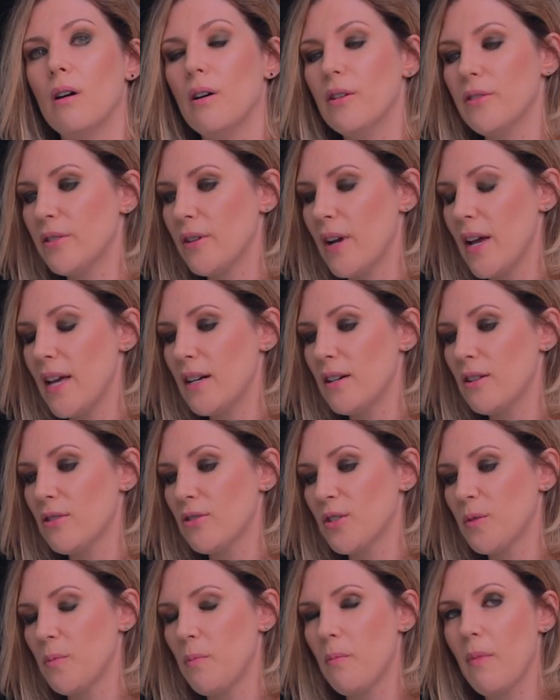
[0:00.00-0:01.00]
Other
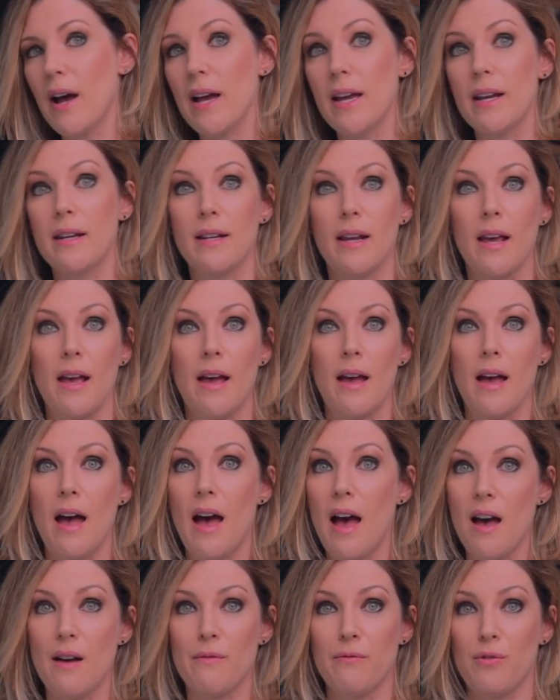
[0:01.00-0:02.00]
editors might
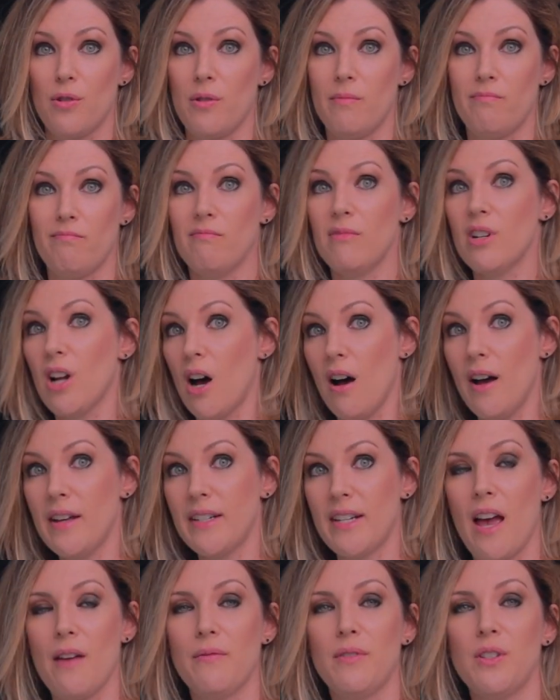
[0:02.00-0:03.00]
have or
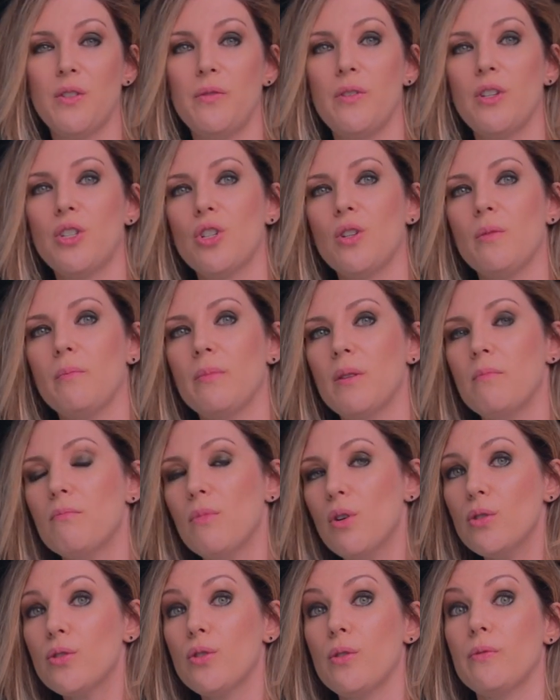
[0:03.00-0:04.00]
not have this feature, but
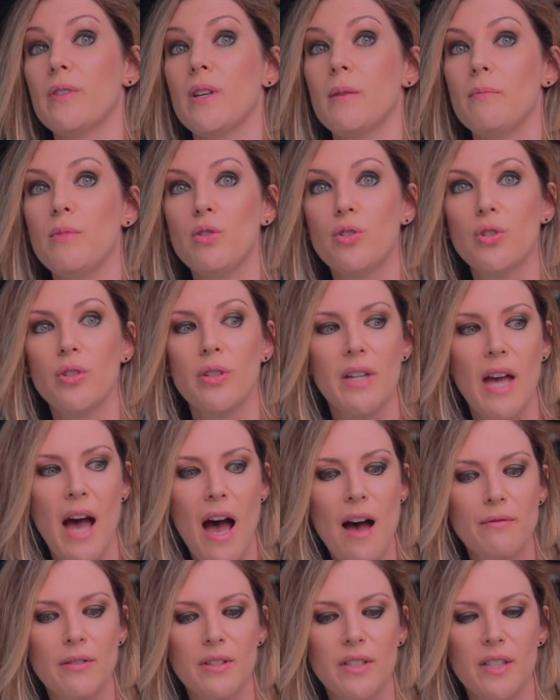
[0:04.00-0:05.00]
most of them usually
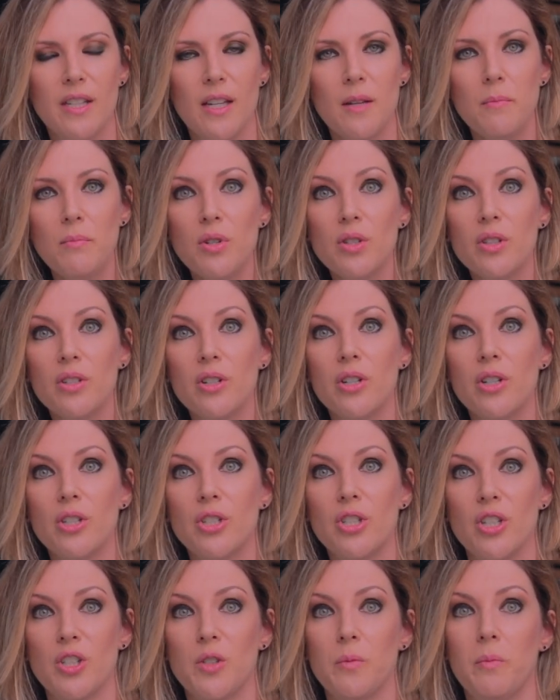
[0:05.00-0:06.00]
have a similar
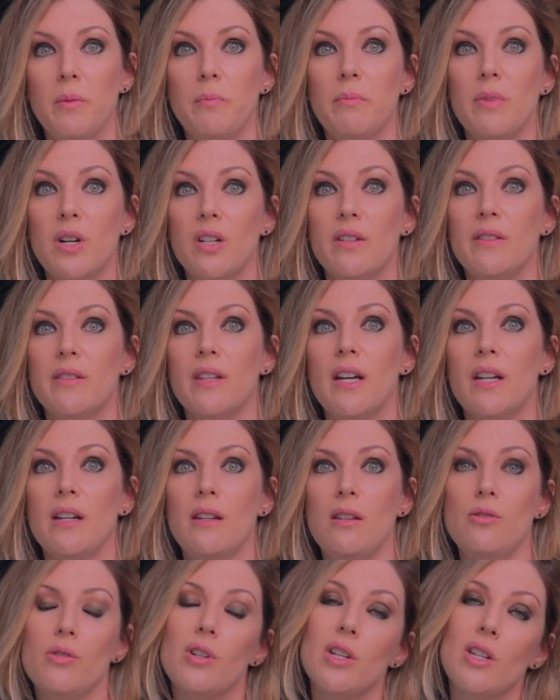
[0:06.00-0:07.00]
adjustment button that
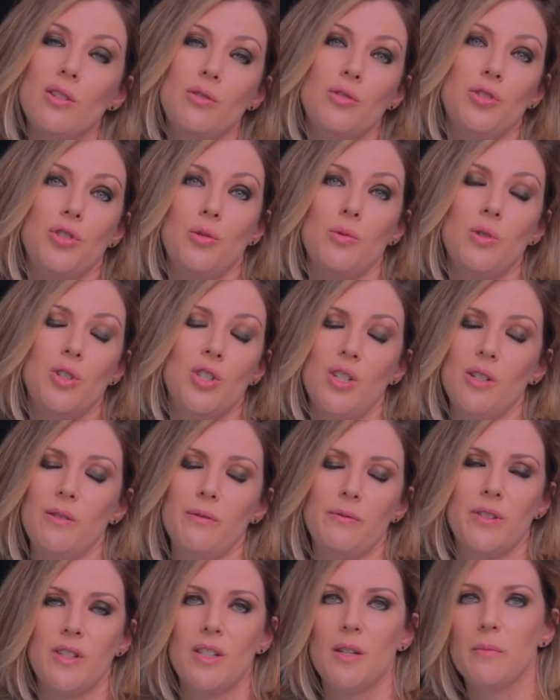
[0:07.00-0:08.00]
you can use to
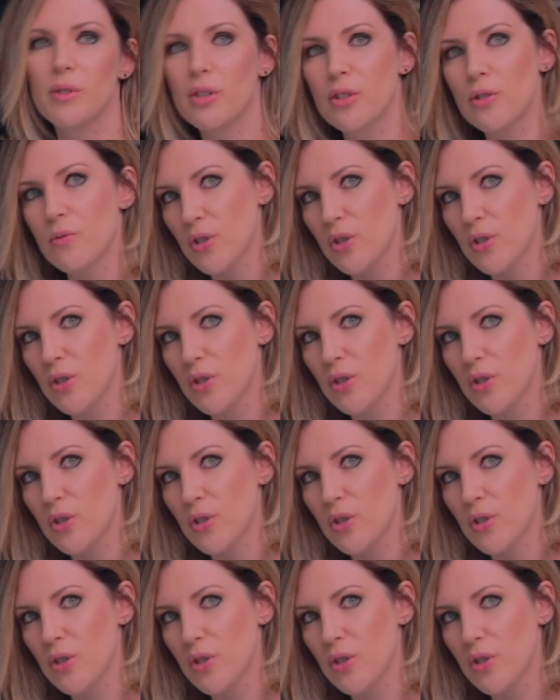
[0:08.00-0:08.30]
achieve similar